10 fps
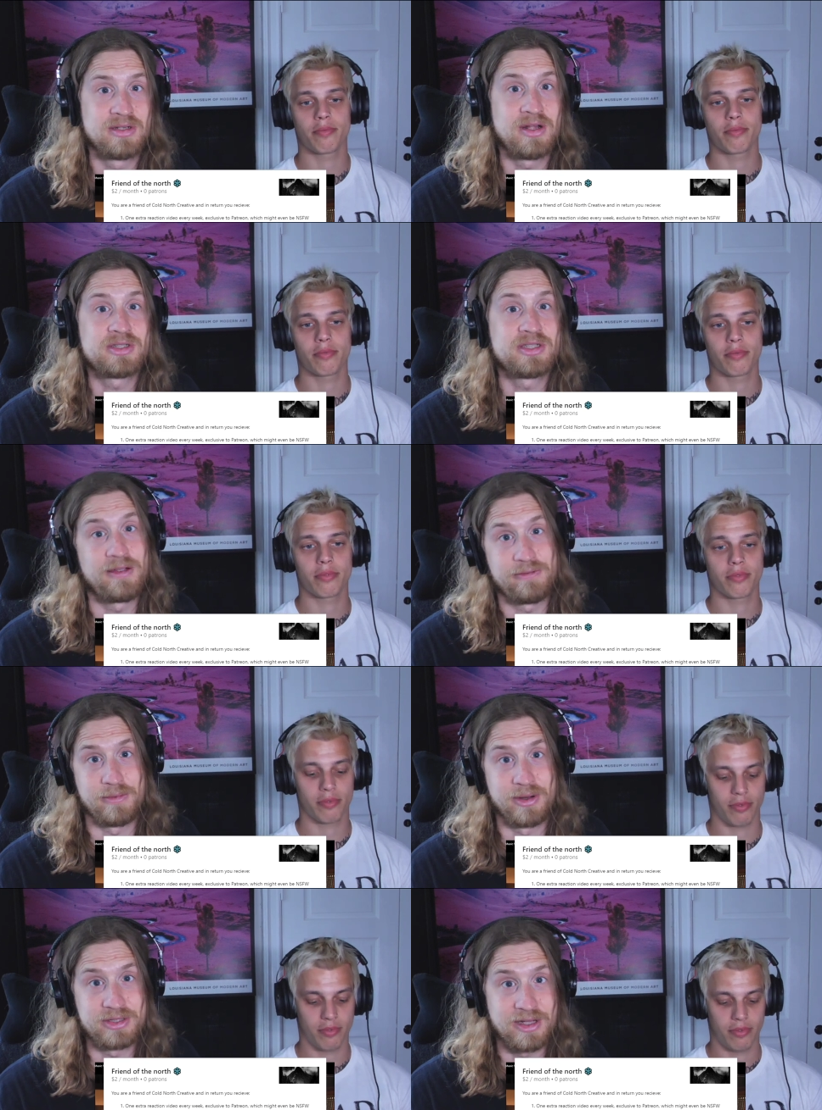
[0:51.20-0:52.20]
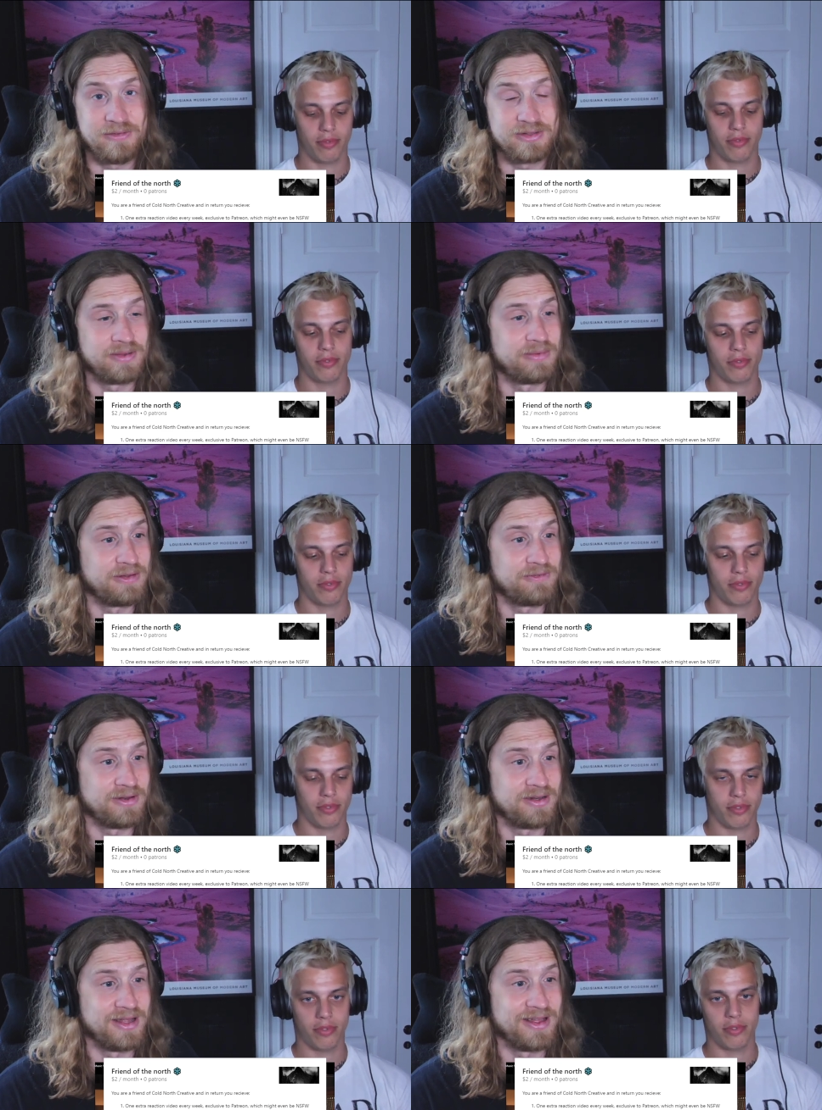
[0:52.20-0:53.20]
Speaker 1: not safe for work stuff. It's some really
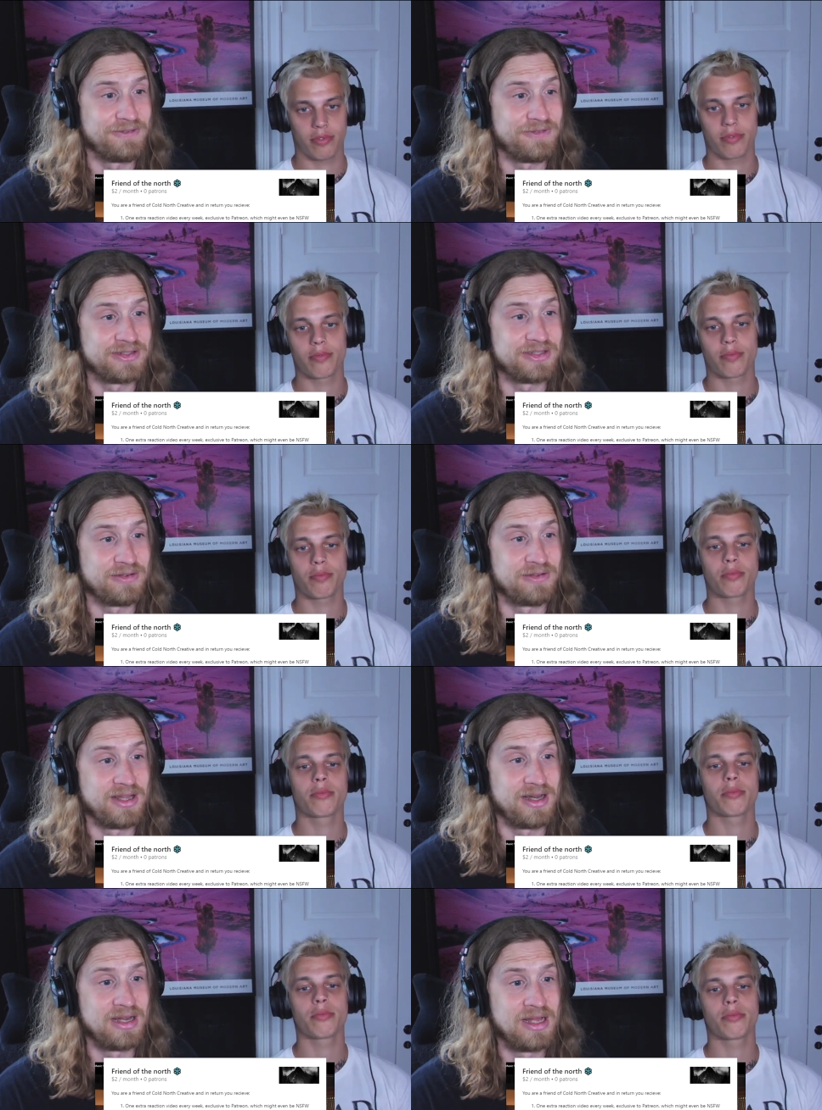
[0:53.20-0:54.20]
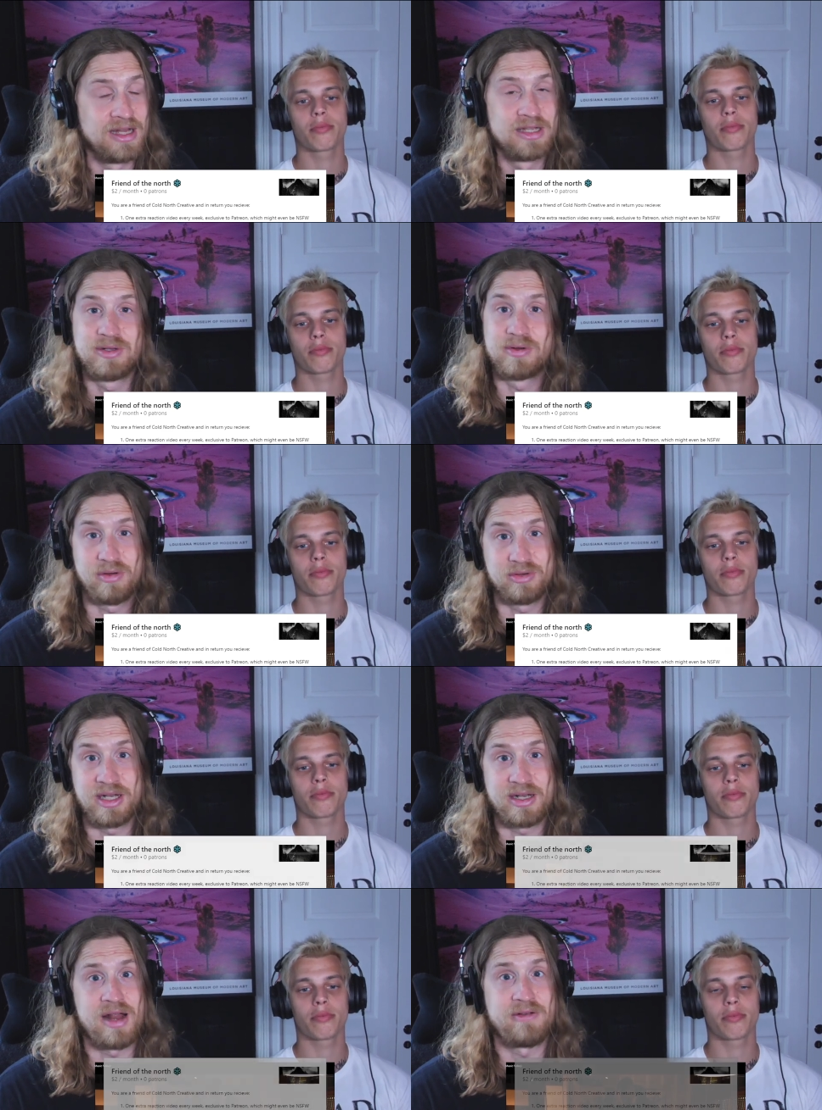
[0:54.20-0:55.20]
fun, uh, fun stuff in there. So go
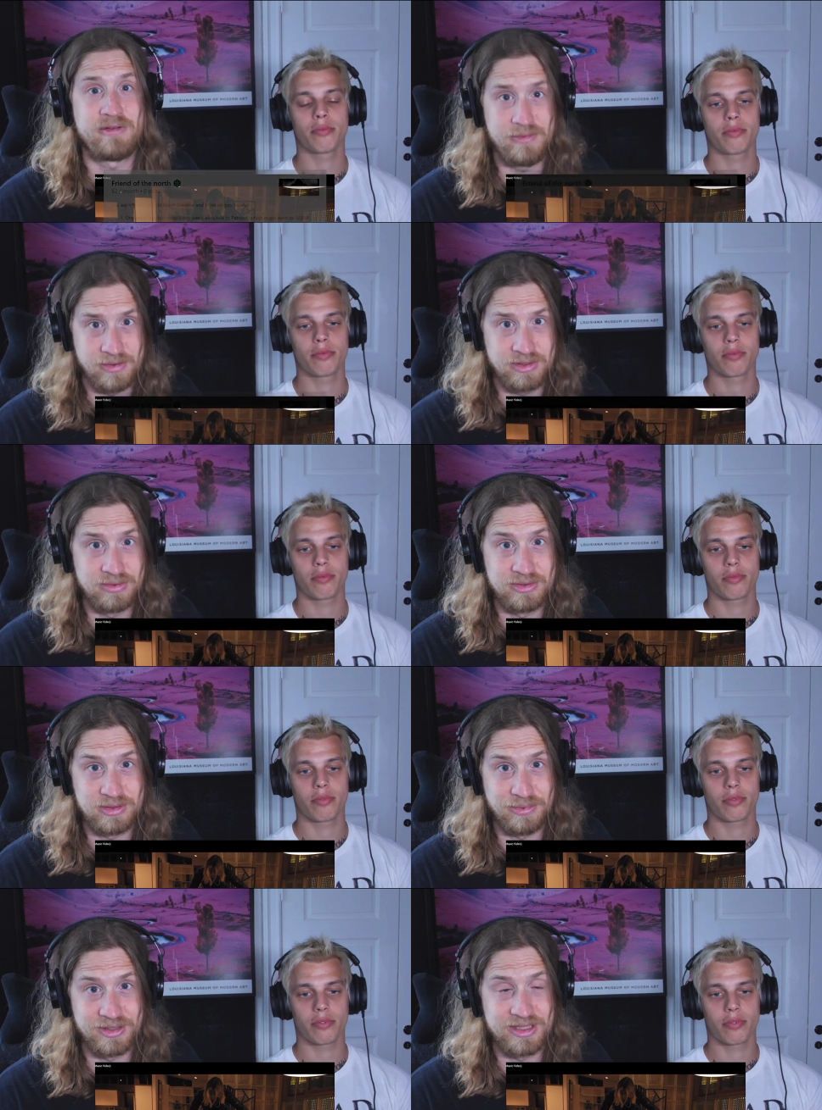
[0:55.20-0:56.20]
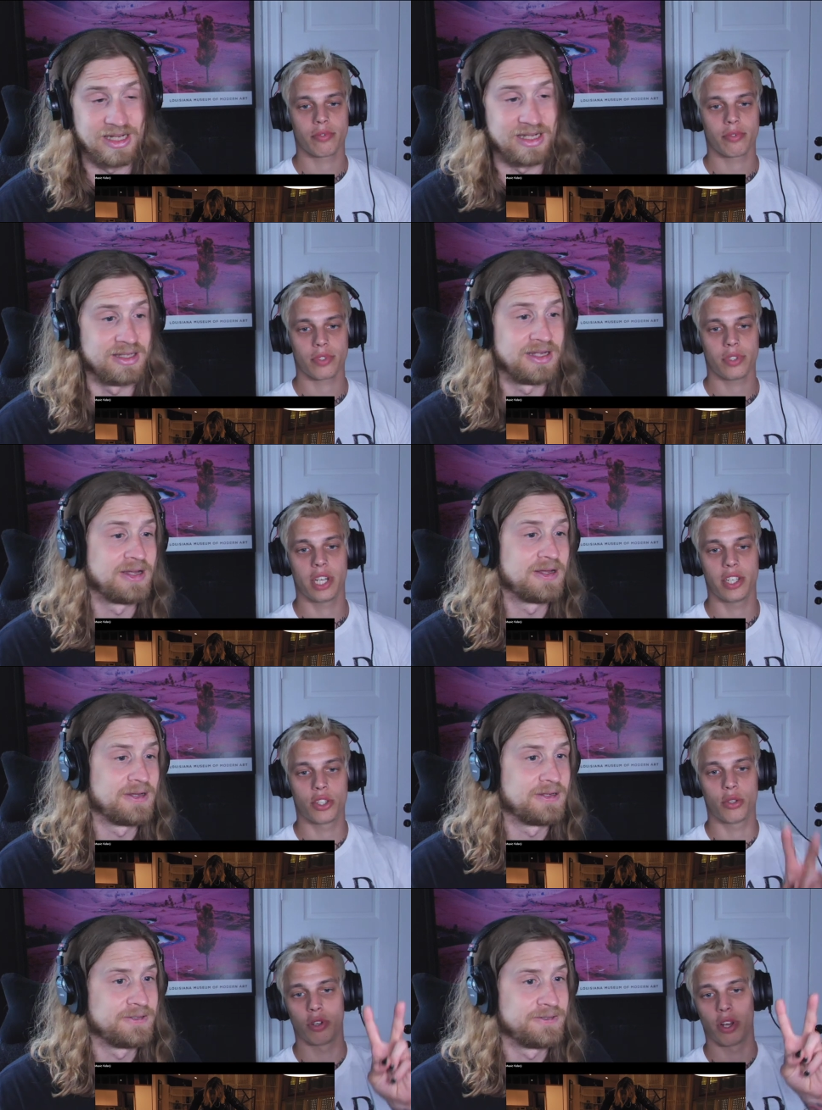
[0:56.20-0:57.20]
check that out if you want to support the channel.
Speaker 2: Yeah, it's
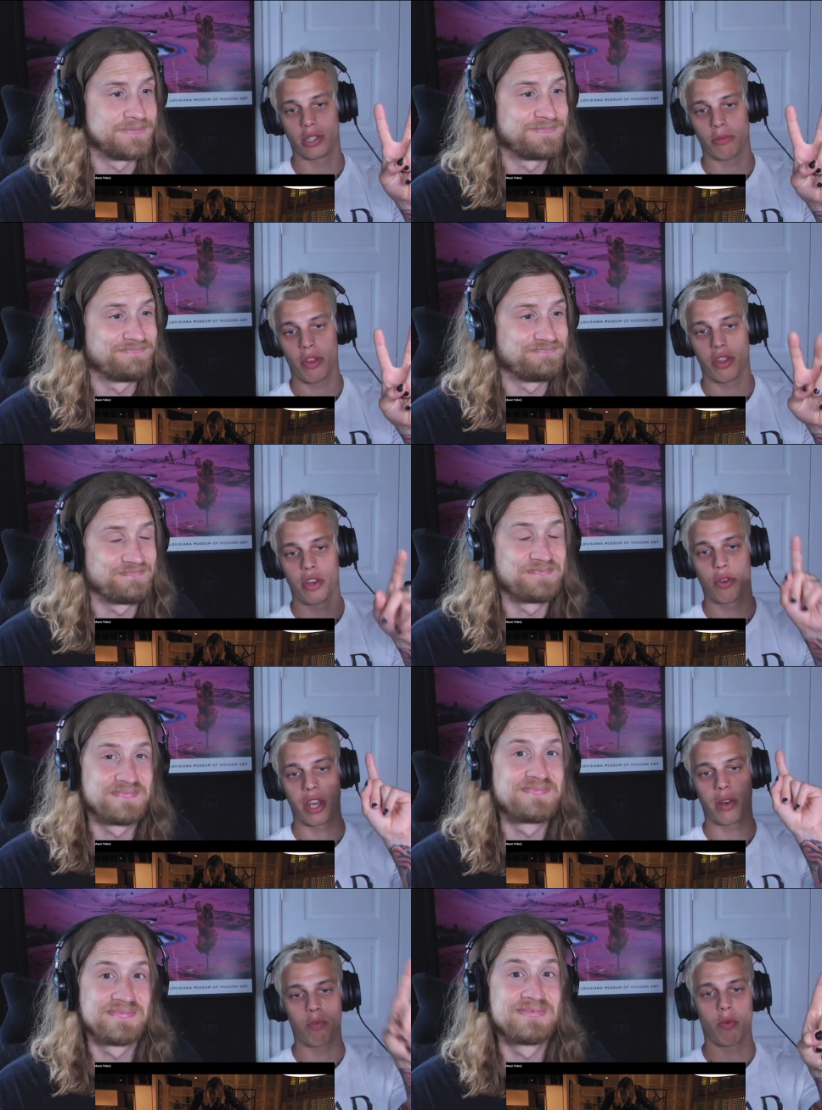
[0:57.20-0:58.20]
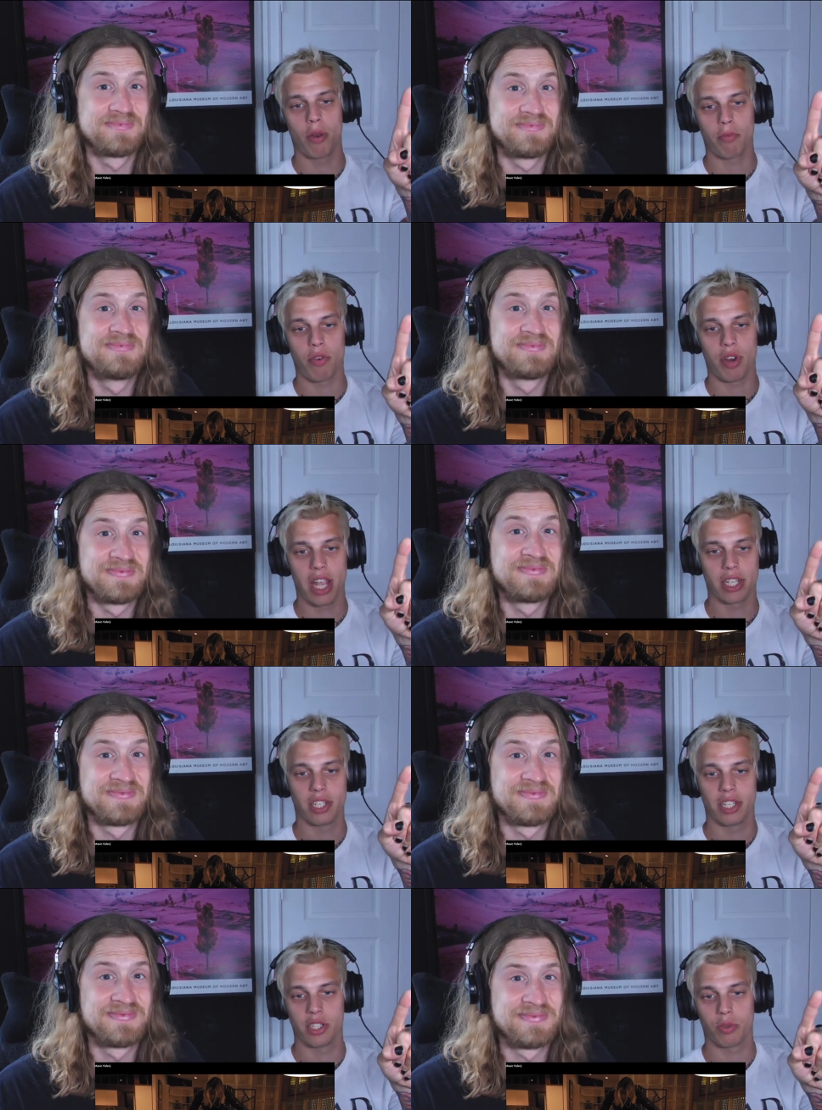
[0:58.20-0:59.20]
two dollars a month, and you get one more
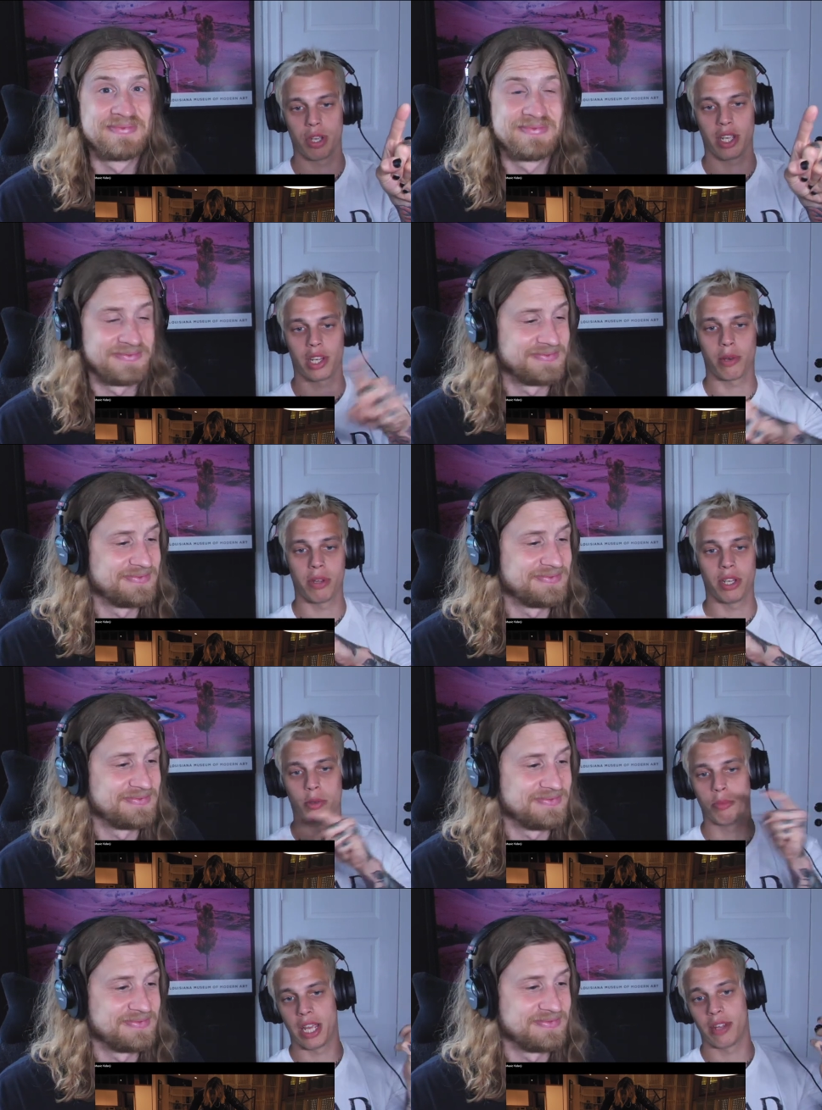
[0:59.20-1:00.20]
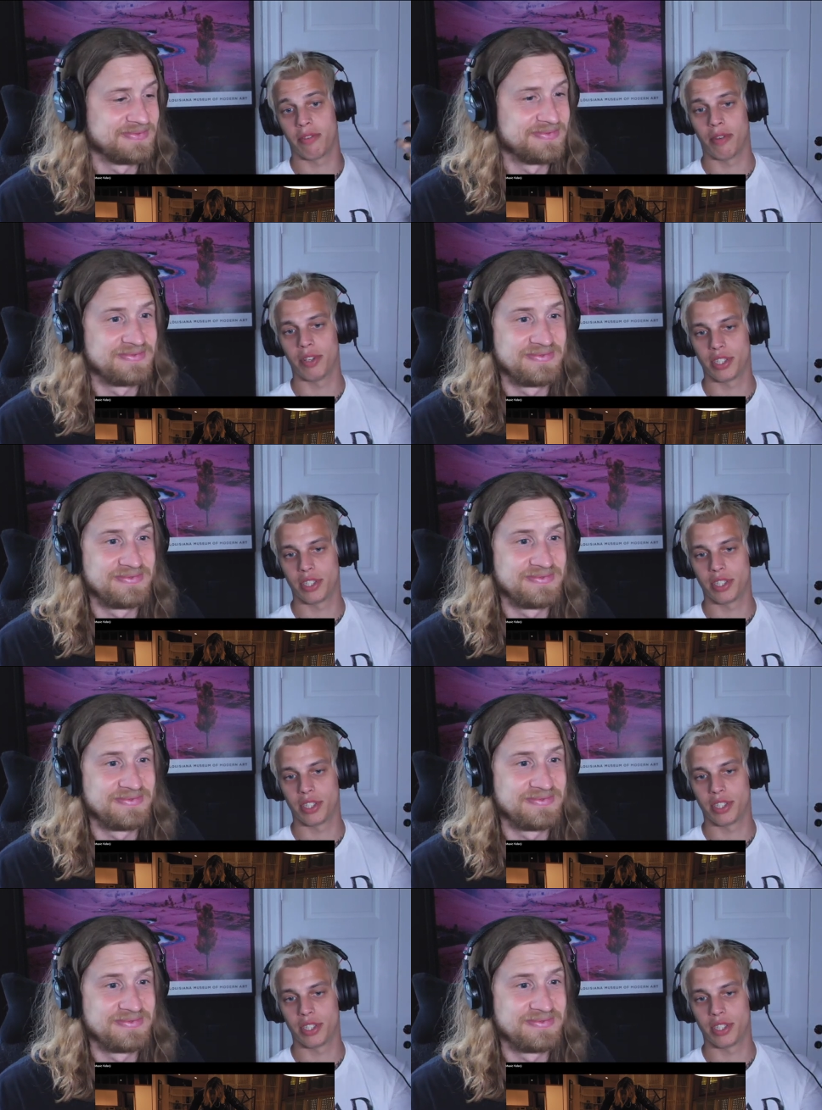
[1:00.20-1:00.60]
reaction each week. That means you're paying fifty